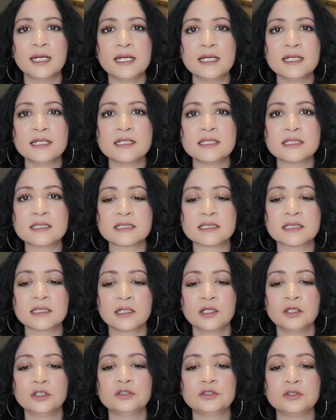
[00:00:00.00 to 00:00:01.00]

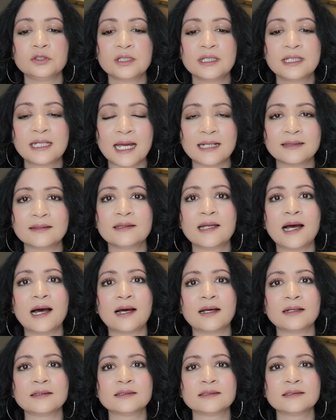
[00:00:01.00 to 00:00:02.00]
is to get
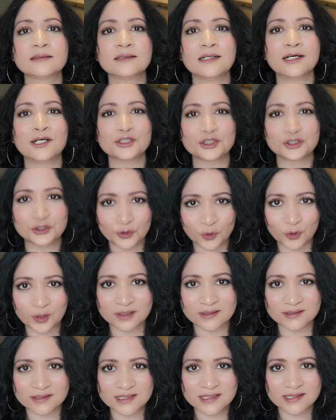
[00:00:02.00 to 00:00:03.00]
that
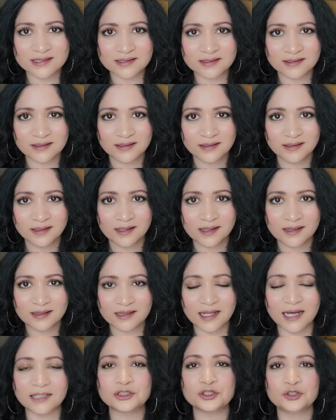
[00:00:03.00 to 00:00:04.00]
assurance
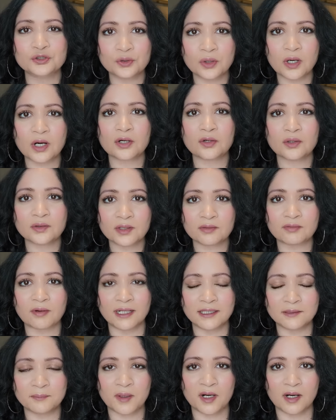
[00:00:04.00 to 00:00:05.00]
that you are on the
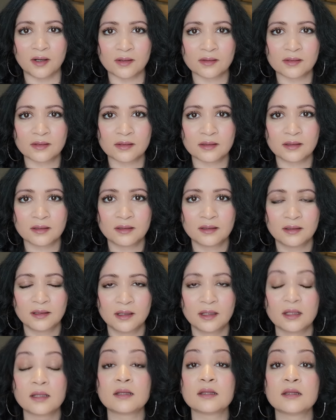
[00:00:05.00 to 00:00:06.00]
right path,
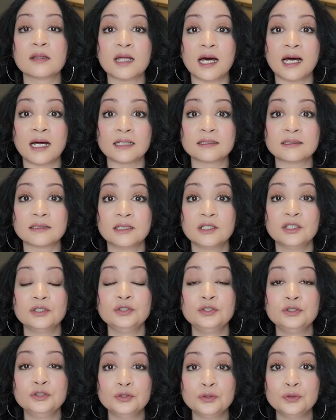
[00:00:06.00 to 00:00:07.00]
that
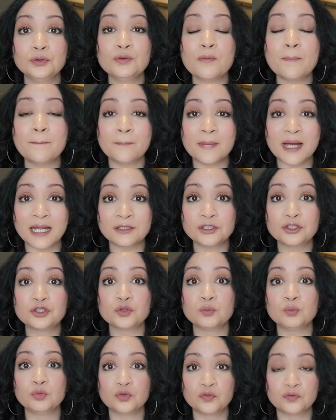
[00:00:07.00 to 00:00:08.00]
you meant
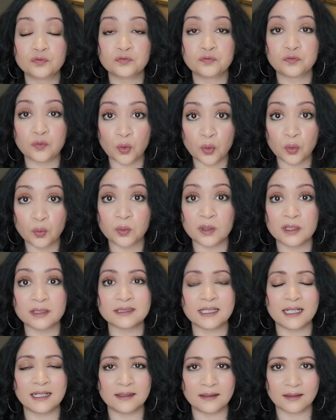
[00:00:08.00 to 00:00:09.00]
to move
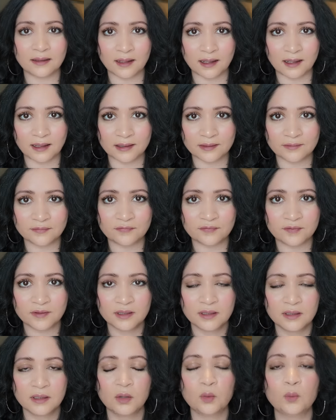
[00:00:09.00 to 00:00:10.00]
forward in life
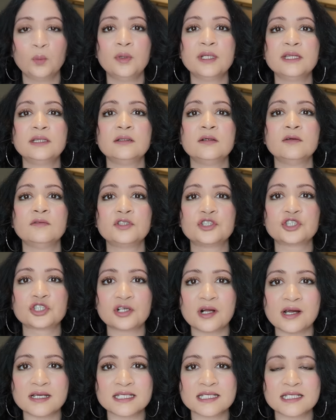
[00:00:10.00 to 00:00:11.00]
with
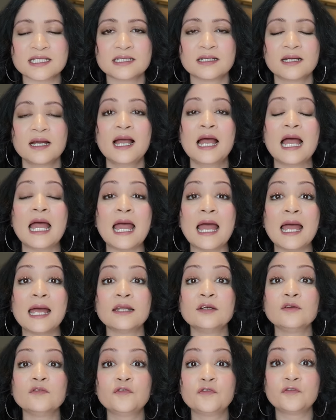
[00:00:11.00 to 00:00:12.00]
trust
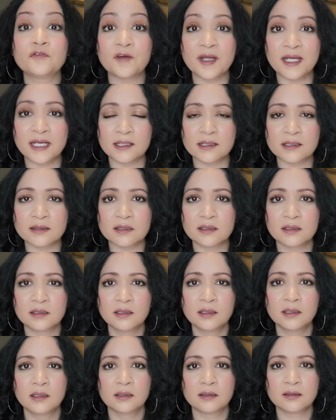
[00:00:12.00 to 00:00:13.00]
and faith
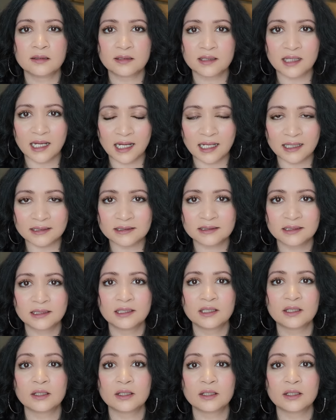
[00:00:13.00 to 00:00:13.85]
that